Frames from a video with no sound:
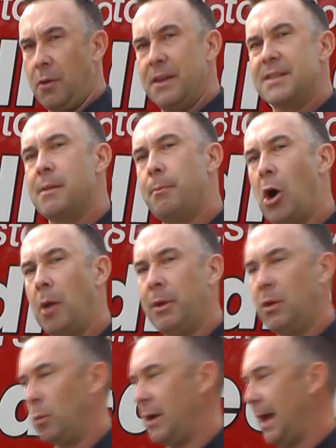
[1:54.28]
in this
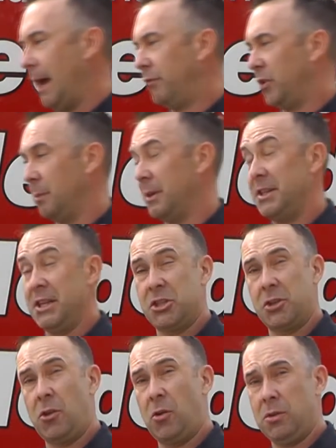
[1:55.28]
compartment we have some
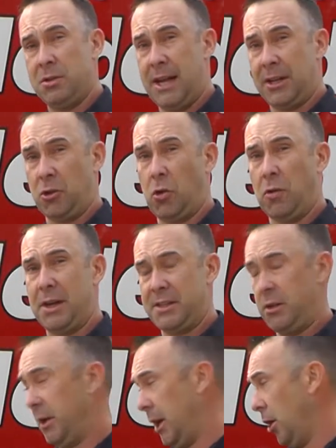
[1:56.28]
additional technical
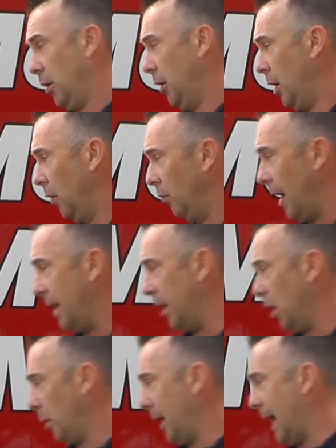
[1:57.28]
rescue gear. Right
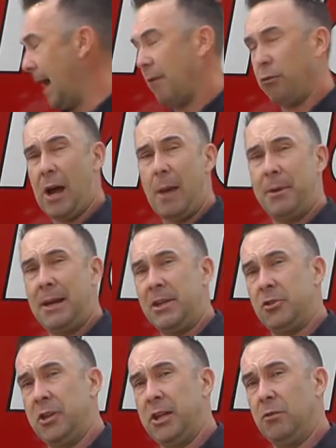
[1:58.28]
here we have rapid
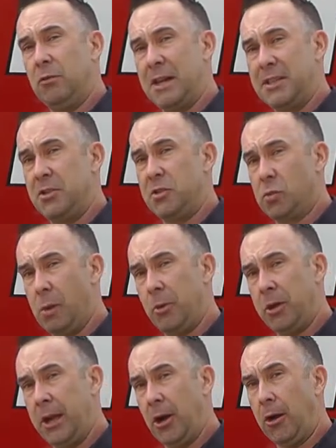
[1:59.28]
entry rescue
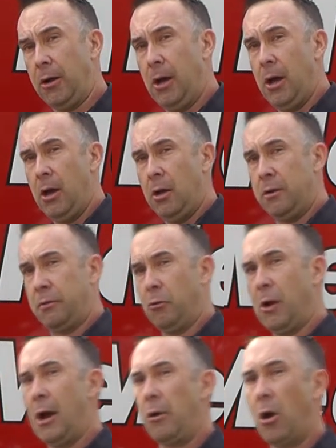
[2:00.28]
swimmer gear.
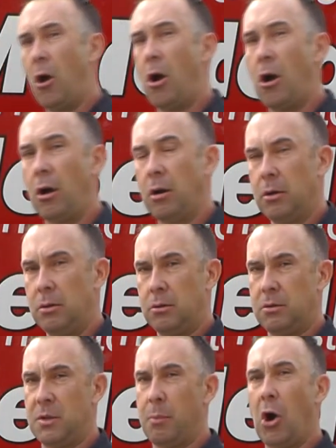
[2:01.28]
Throughout our
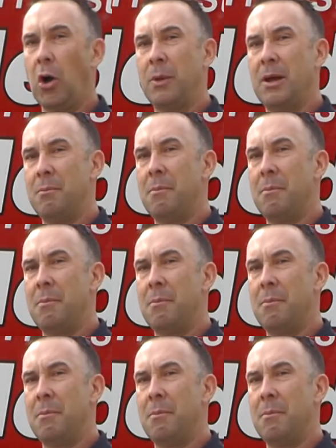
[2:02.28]
department,